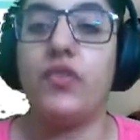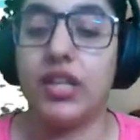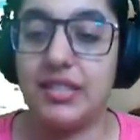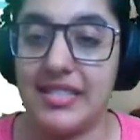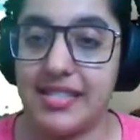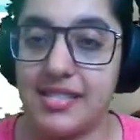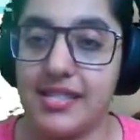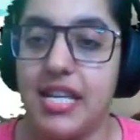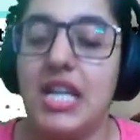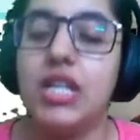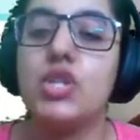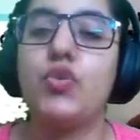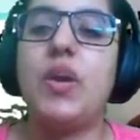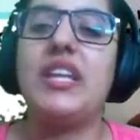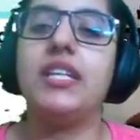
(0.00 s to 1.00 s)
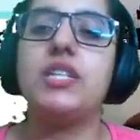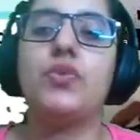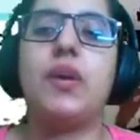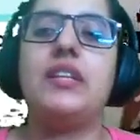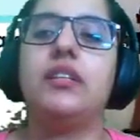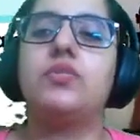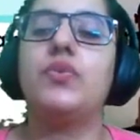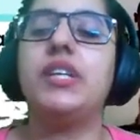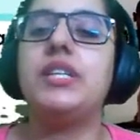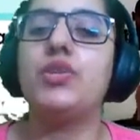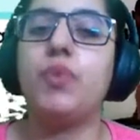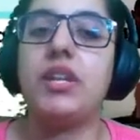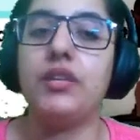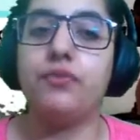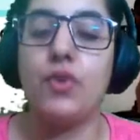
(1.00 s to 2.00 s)
this
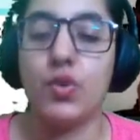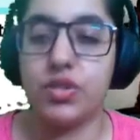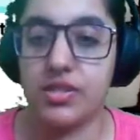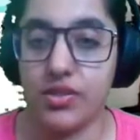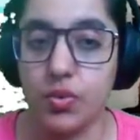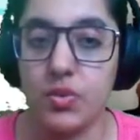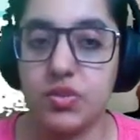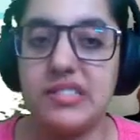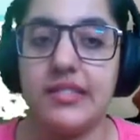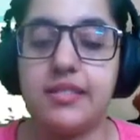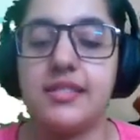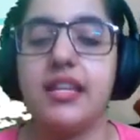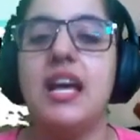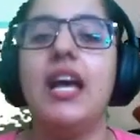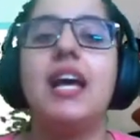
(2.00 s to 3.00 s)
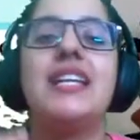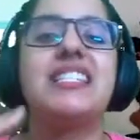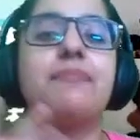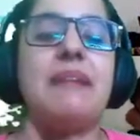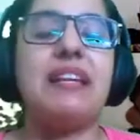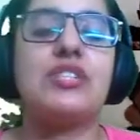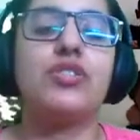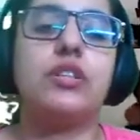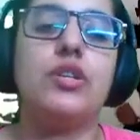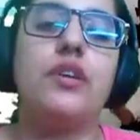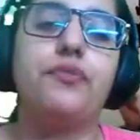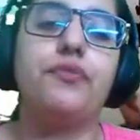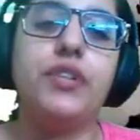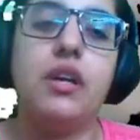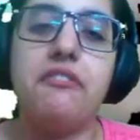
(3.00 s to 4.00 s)
2023-24 students, especially of
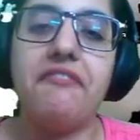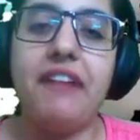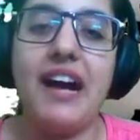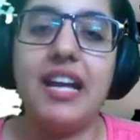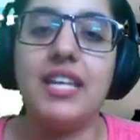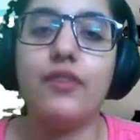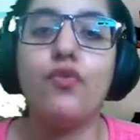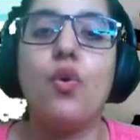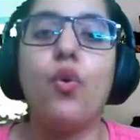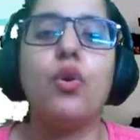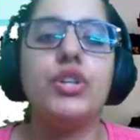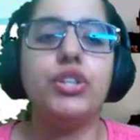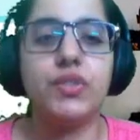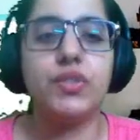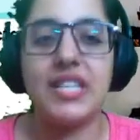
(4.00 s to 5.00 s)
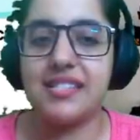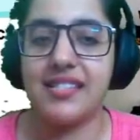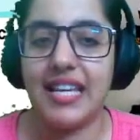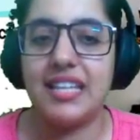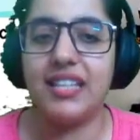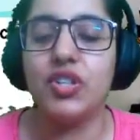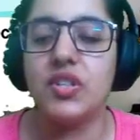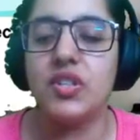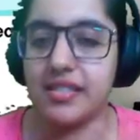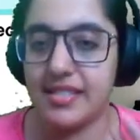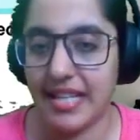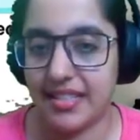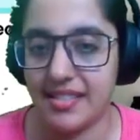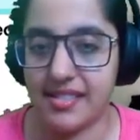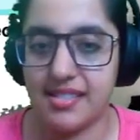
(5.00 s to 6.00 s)
year 5, or you can say year
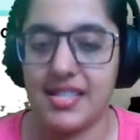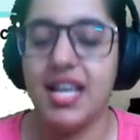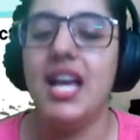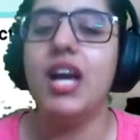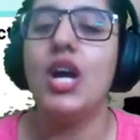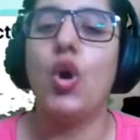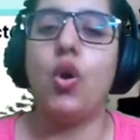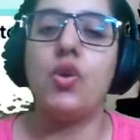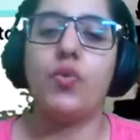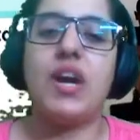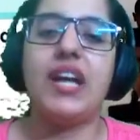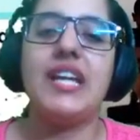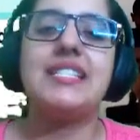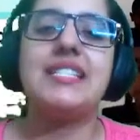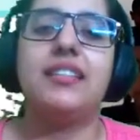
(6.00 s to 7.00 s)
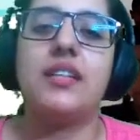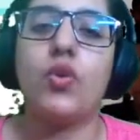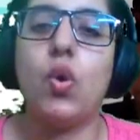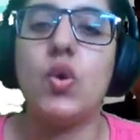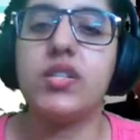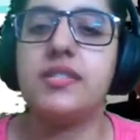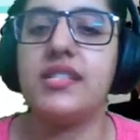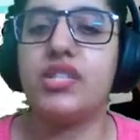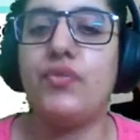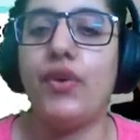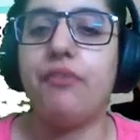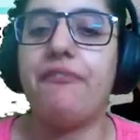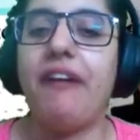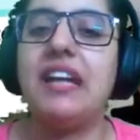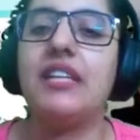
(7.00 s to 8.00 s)
6. All right, the course is for
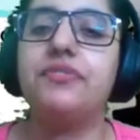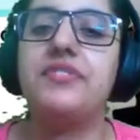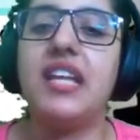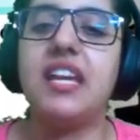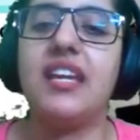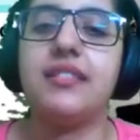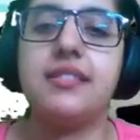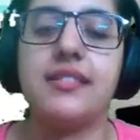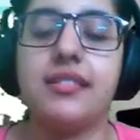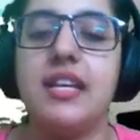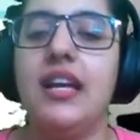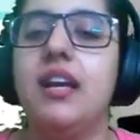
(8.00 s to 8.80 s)
5 days.